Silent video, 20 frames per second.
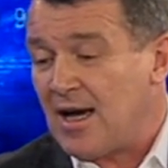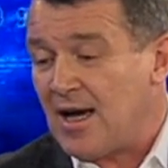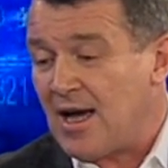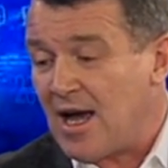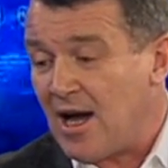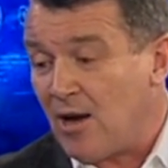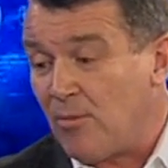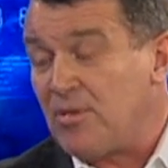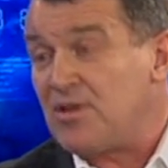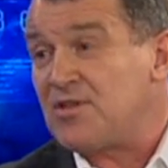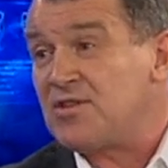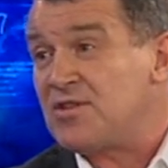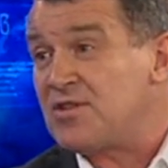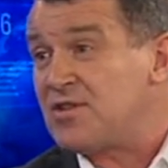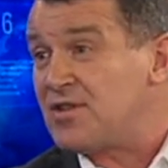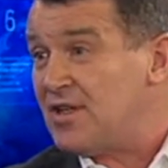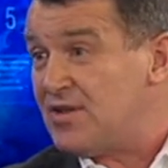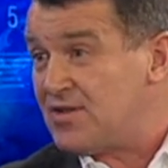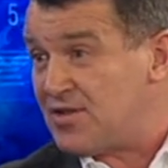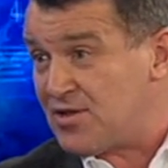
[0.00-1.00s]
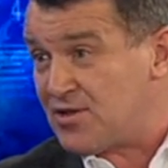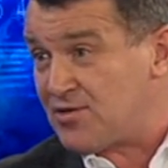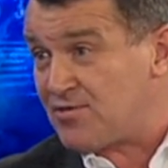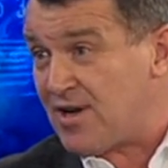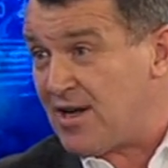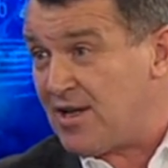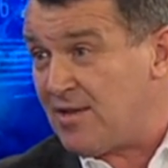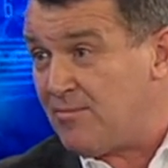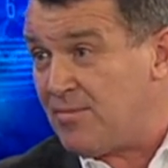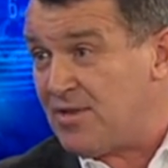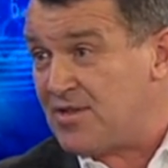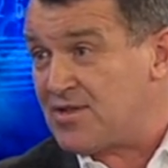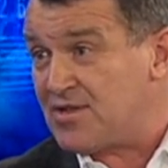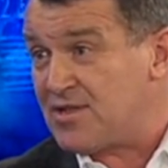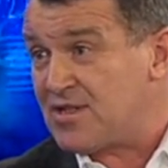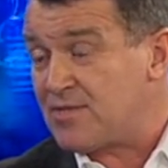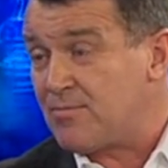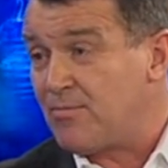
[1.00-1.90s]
Our business is an Australian business,